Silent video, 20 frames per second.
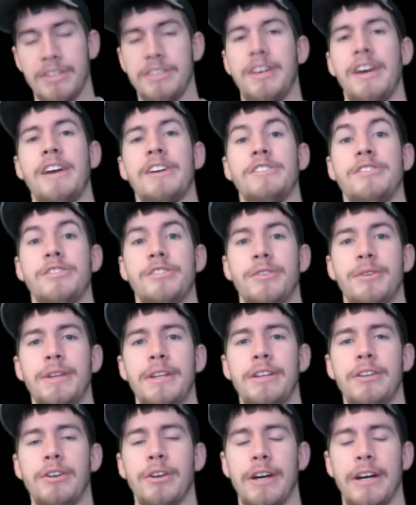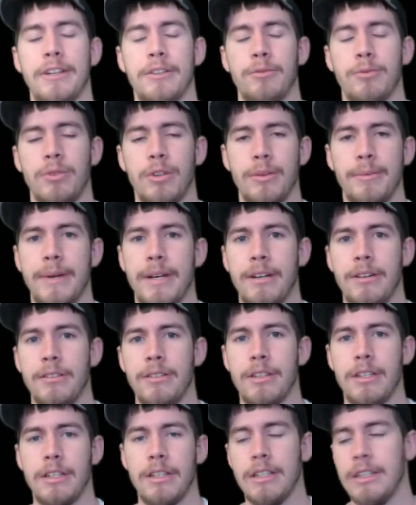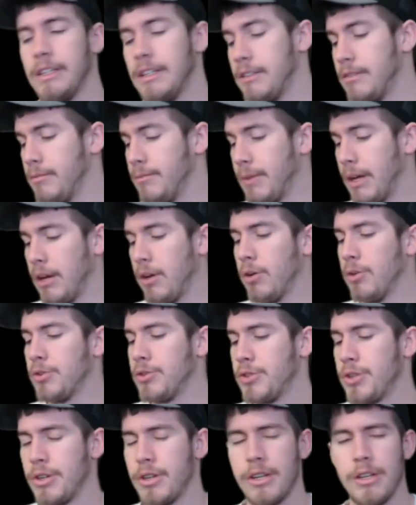So then you don't have to worry about like my Ultra.